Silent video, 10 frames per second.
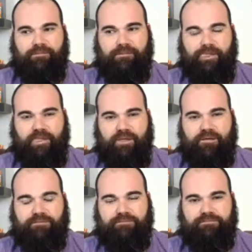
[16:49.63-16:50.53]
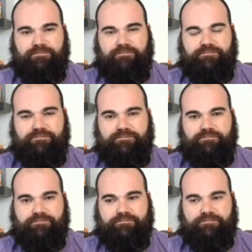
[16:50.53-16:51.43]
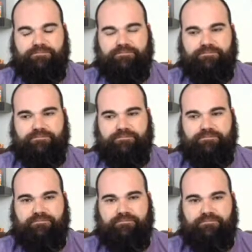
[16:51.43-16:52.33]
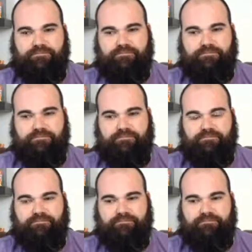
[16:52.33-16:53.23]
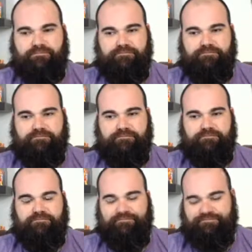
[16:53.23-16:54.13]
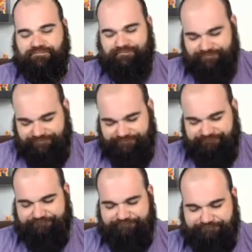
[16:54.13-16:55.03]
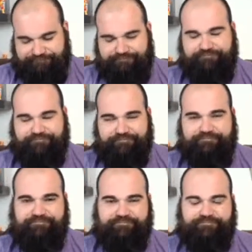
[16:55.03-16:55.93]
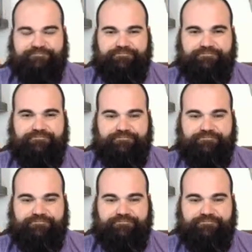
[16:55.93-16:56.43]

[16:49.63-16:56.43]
(not speaking)